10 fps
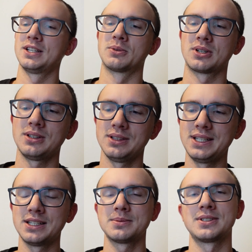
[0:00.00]
And we're going to
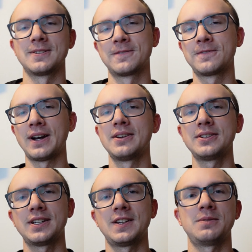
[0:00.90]
lead up to the final
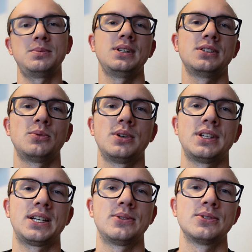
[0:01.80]
game being the one
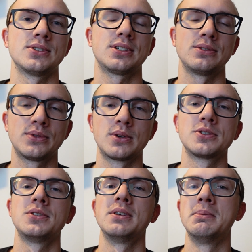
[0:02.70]
that I was looking
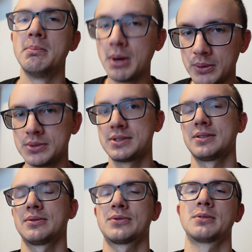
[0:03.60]
forward to the most
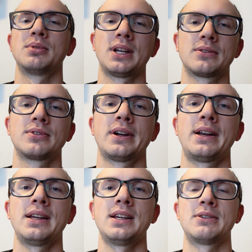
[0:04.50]
for Black
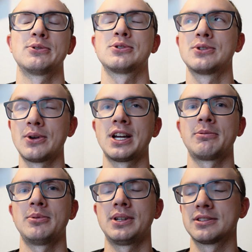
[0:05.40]
Friday, and I was so
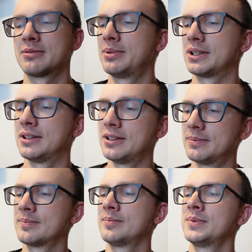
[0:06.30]
happy we got to pick it up.